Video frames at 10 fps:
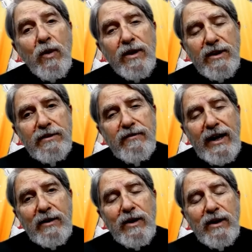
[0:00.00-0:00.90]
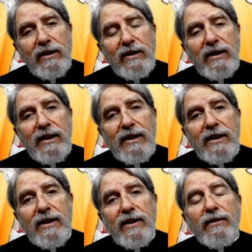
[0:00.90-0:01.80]
of the divine will,
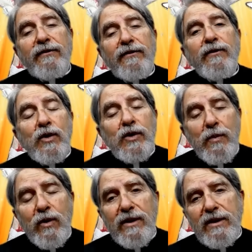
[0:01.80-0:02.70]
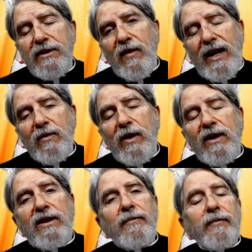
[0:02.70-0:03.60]
the firstborn of the divine
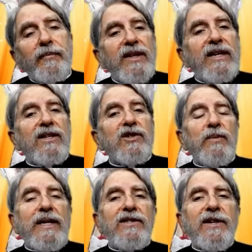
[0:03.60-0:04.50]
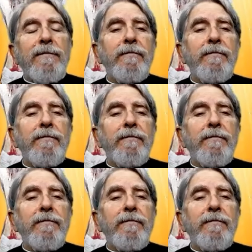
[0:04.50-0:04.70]
will, is Luisa.